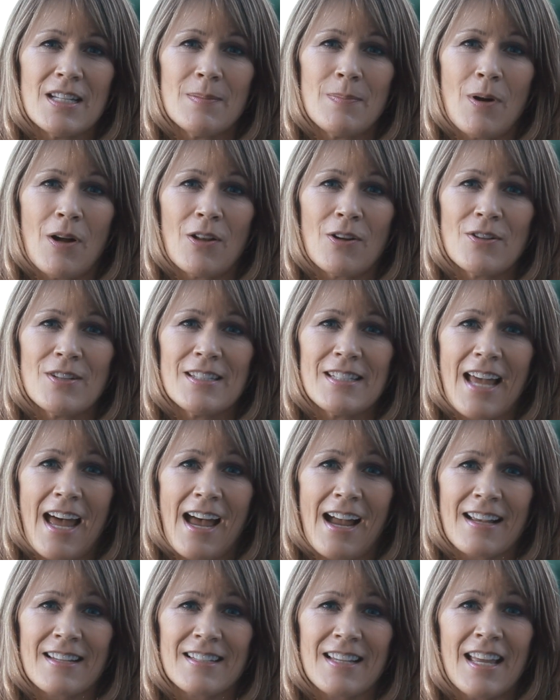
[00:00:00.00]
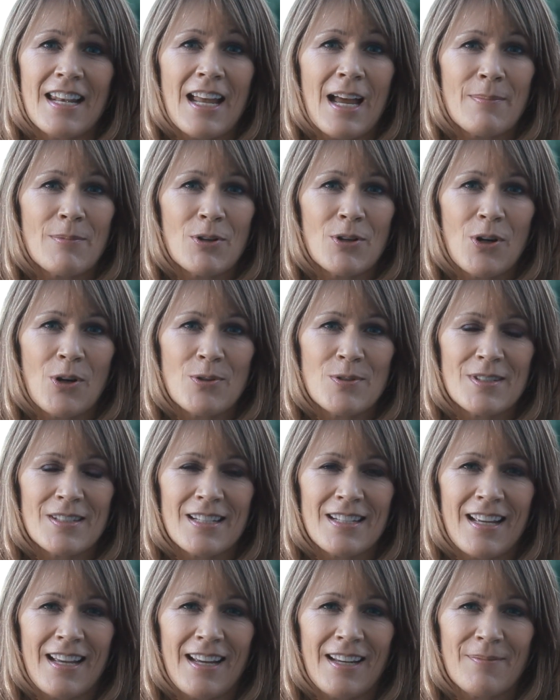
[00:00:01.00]
Pollard Sacks and I'm your host
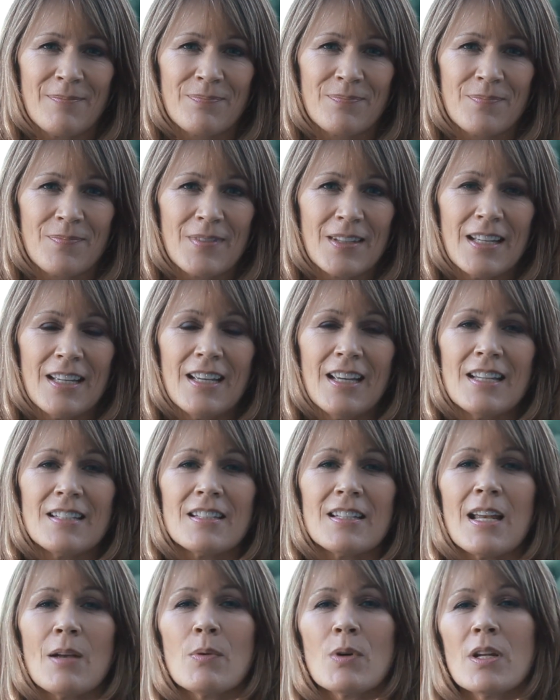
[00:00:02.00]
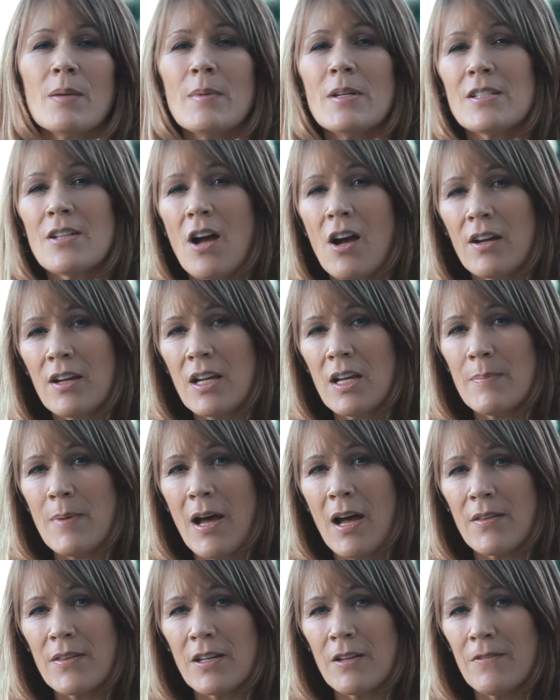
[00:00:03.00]
today. Today we're going to be talking
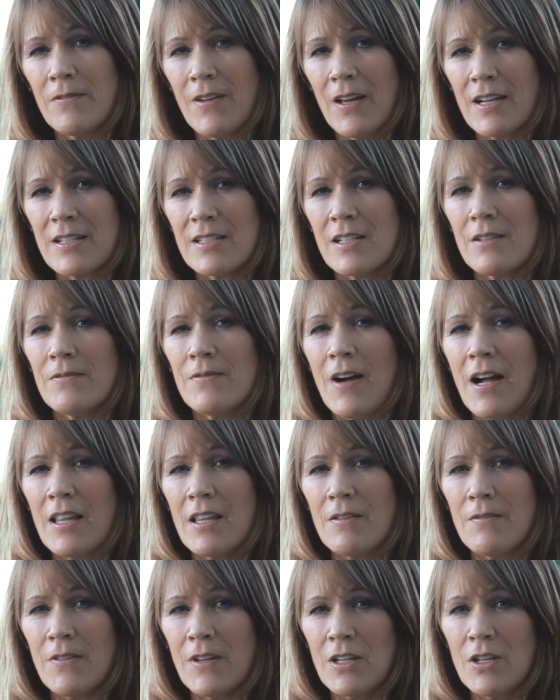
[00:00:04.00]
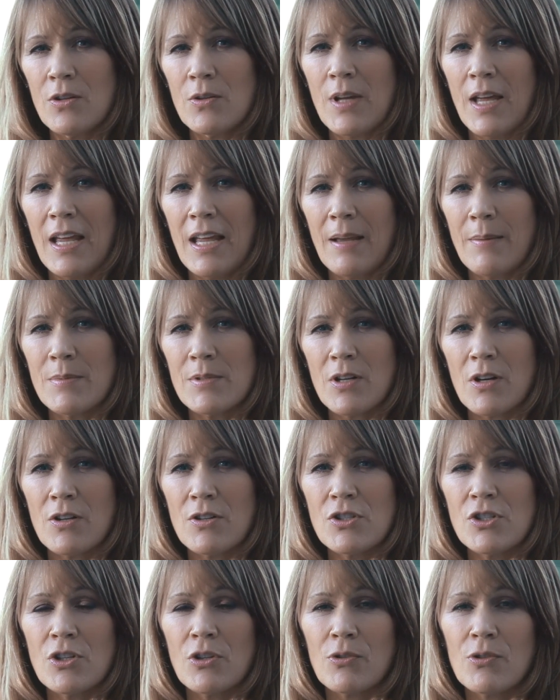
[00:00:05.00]
about the effects of violent video games on
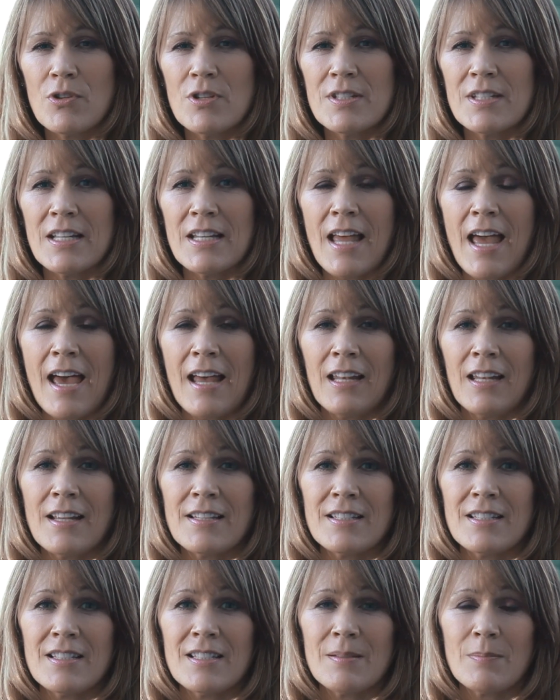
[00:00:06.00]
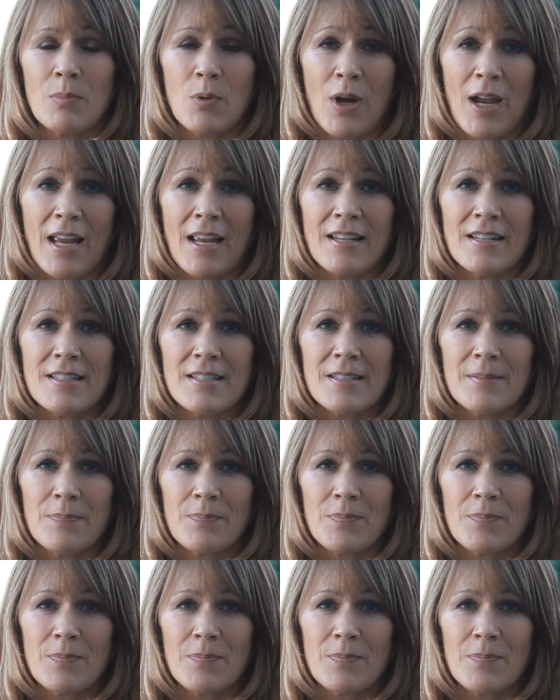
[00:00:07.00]
children's and adolescents' brains.